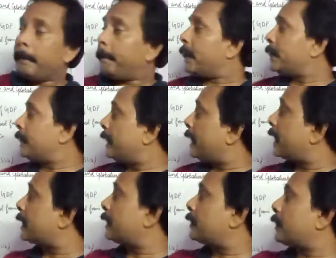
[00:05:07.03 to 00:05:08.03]
But
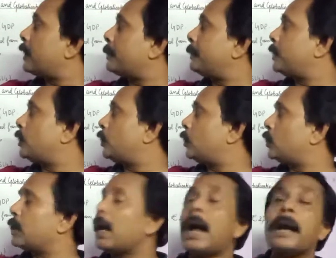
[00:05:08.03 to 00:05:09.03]
here the term is
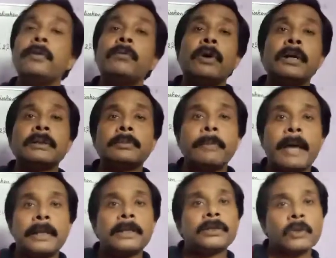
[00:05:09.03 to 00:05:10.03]
used adverse
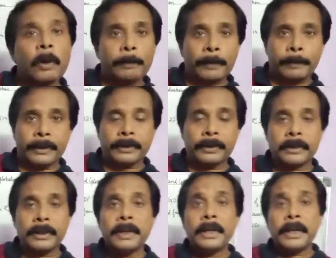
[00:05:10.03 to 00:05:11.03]
balance of payment.
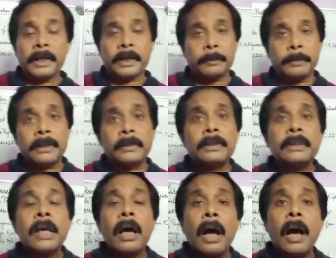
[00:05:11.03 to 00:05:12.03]
It
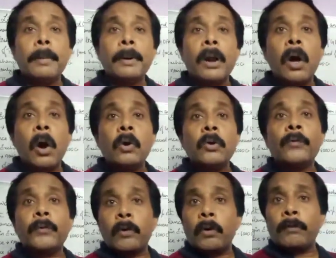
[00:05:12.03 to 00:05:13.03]
means our
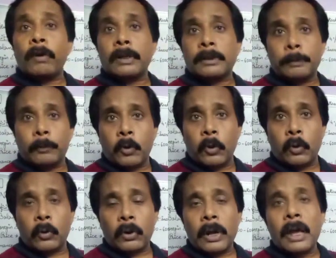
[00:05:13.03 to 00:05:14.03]
outflow was
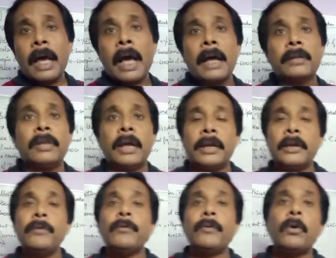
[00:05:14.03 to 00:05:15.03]
more and the
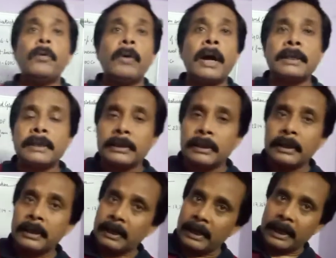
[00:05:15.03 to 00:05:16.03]
inflow was
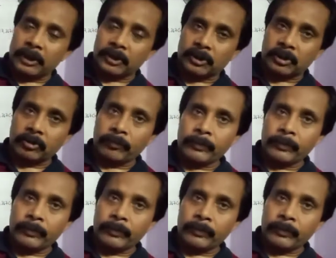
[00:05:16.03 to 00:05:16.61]
less.